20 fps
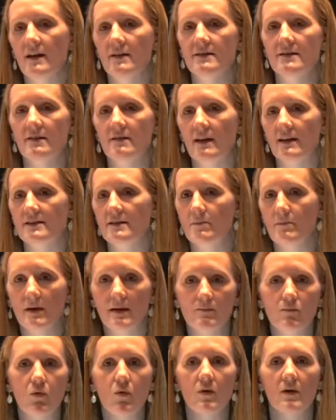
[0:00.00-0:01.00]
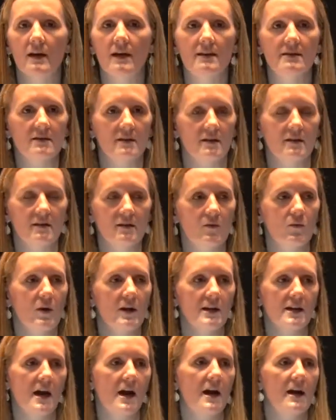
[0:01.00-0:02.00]
select a midpoint,
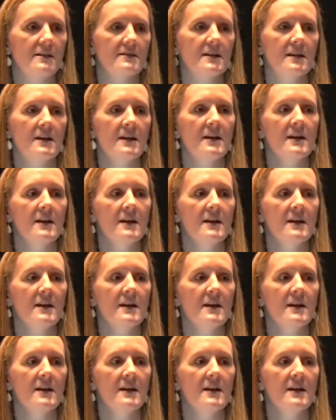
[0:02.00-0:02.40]
whatnot.